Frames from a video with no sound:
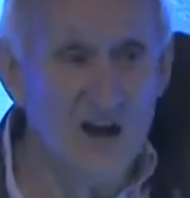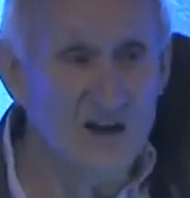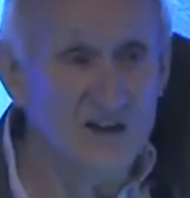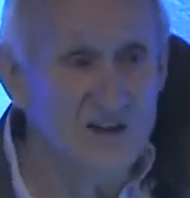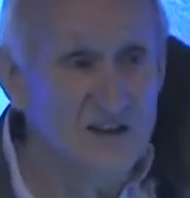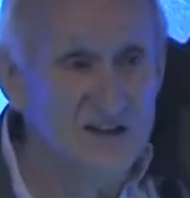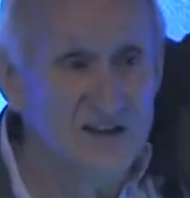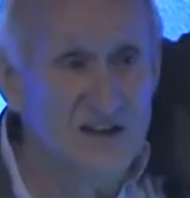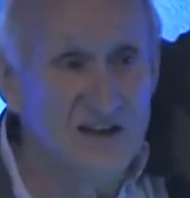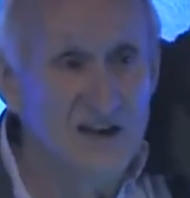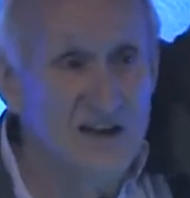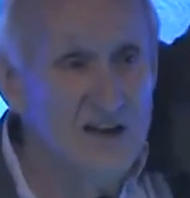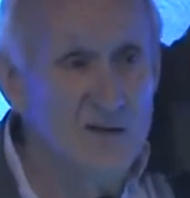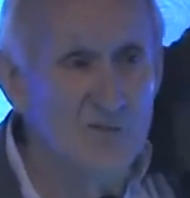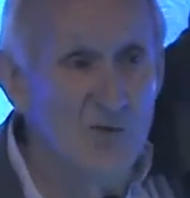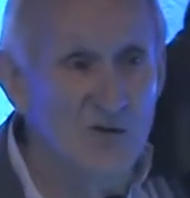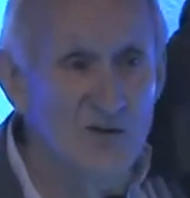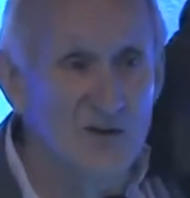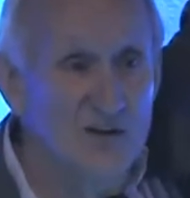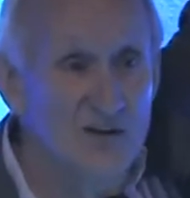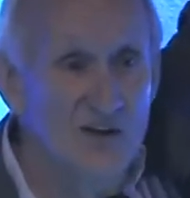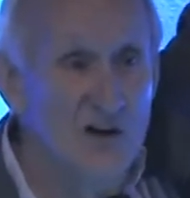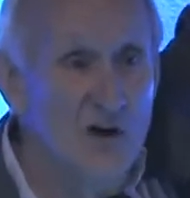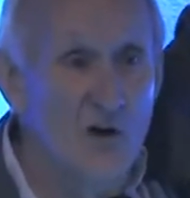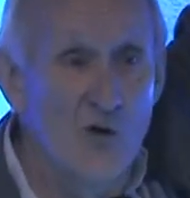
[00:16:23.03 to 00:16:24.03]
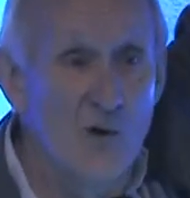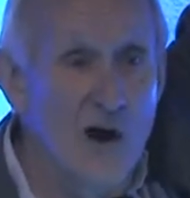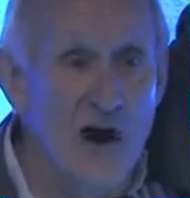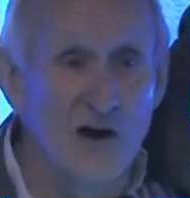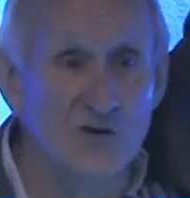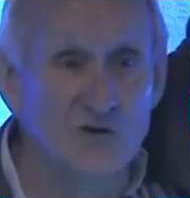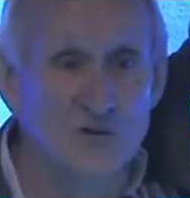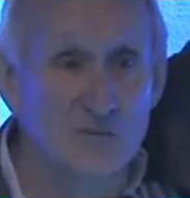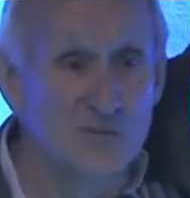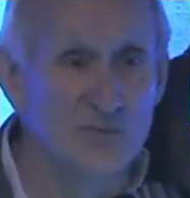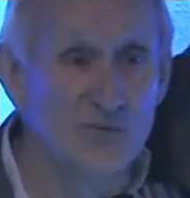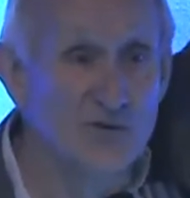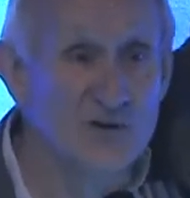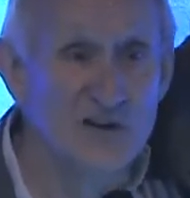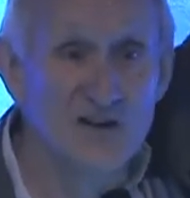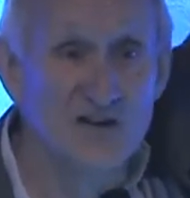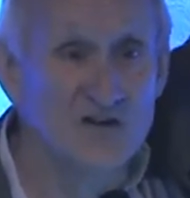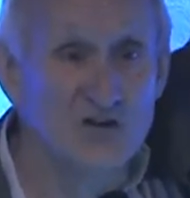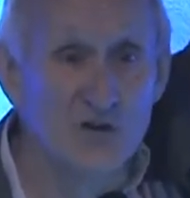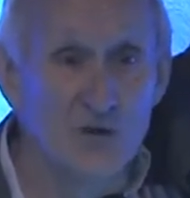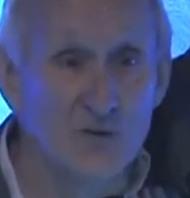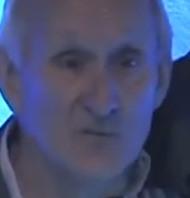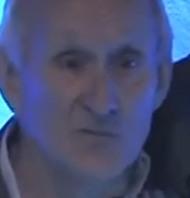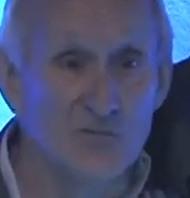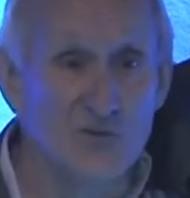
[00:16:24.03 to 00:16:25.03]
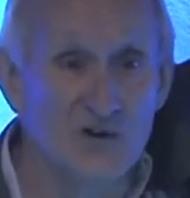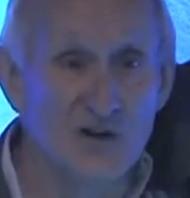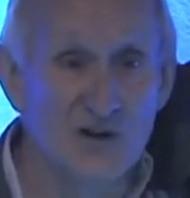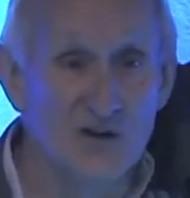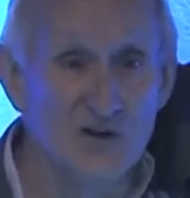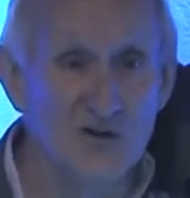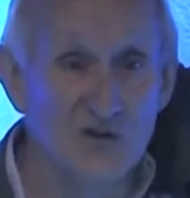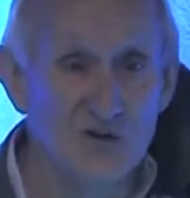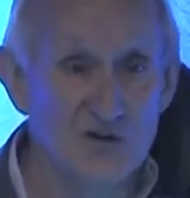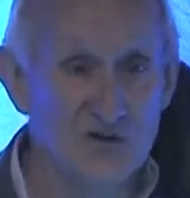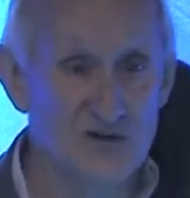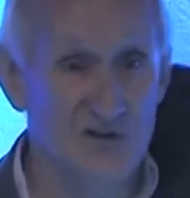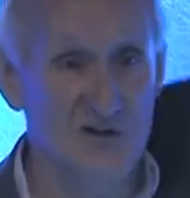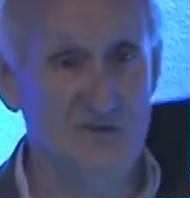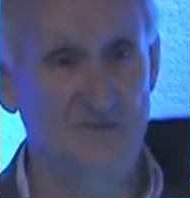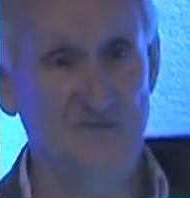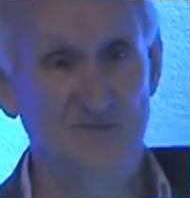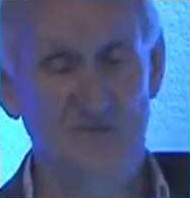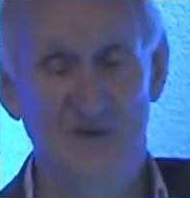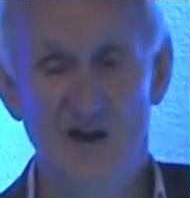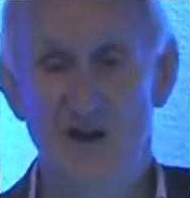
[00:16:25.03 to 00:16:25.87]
Does anybody know how to print on Pringles?